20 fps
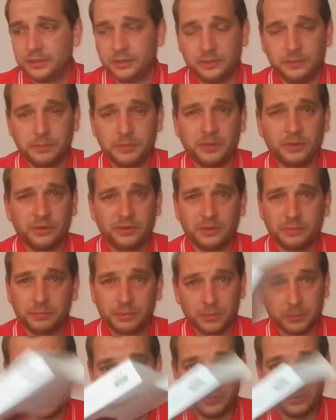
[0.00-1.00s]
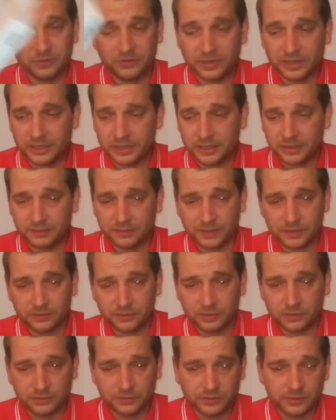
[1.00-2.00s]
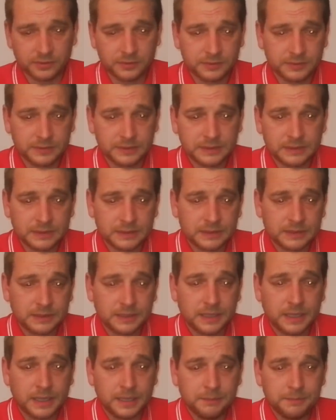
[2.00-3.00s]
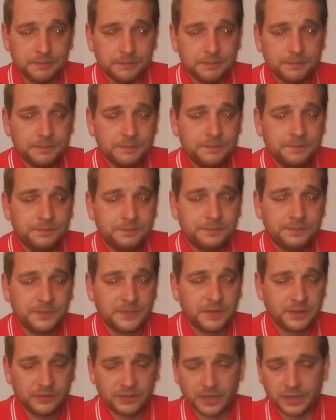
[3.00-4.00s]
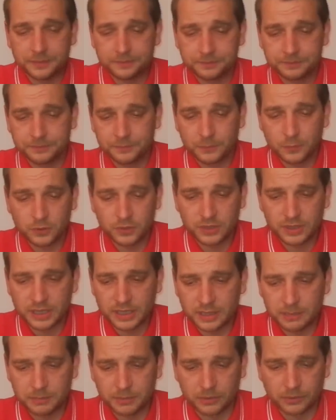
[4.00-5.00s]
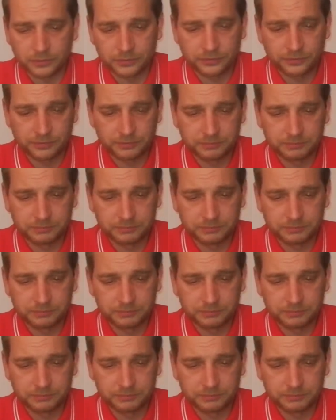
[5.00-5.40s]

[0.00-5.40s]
To be honest, I probably wouldn't take it if they tried to. So, what do you get in a box?